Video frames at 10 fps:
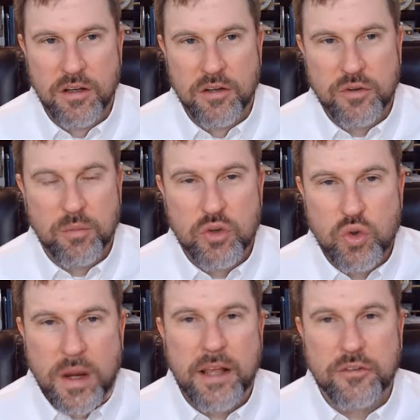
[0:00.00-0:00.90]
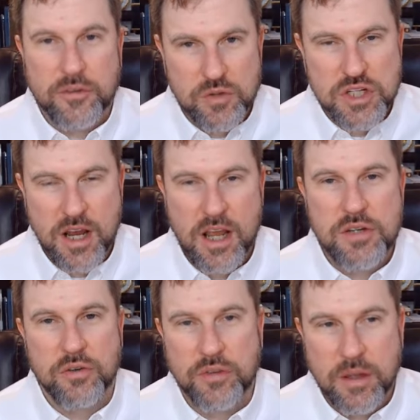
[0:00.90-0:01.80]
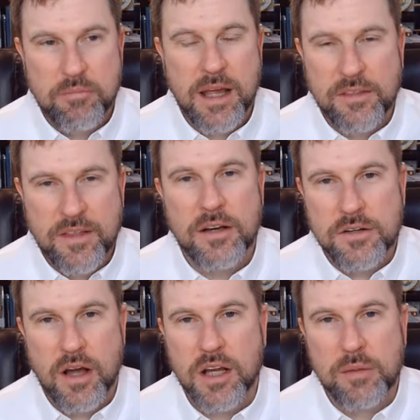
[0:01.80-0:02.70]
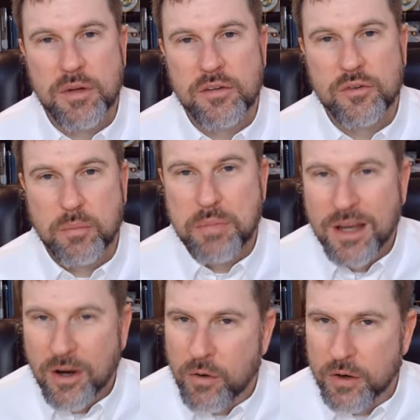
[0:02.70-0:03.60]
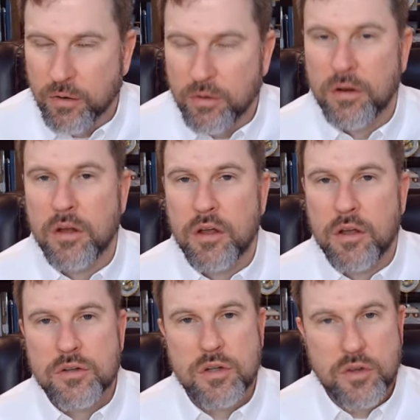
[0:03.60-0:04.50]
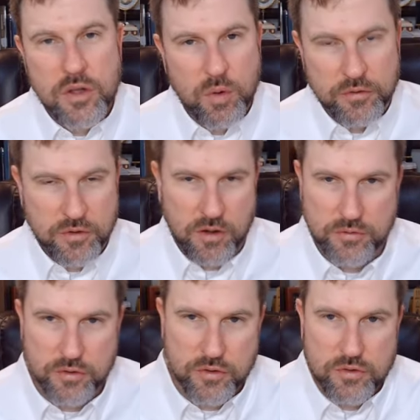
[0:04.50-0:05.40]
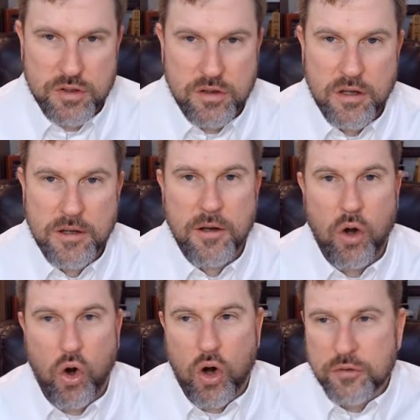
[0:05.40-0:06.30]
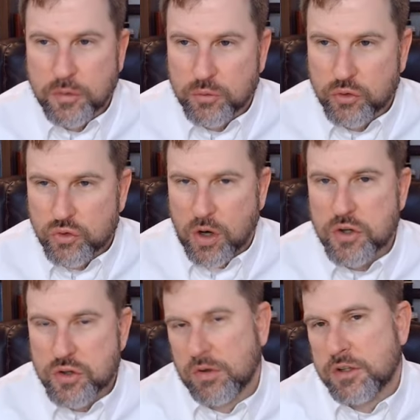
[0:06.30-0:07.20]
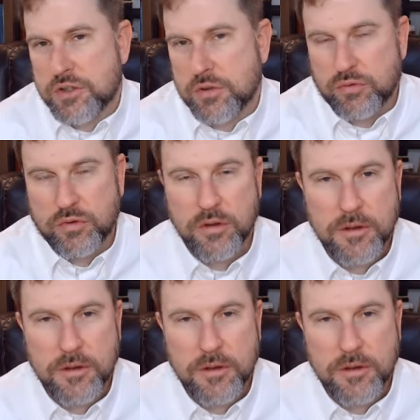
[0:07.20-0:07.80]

some tweaks, some changes that made that document superior to the U.S. Constitution on some structural issues.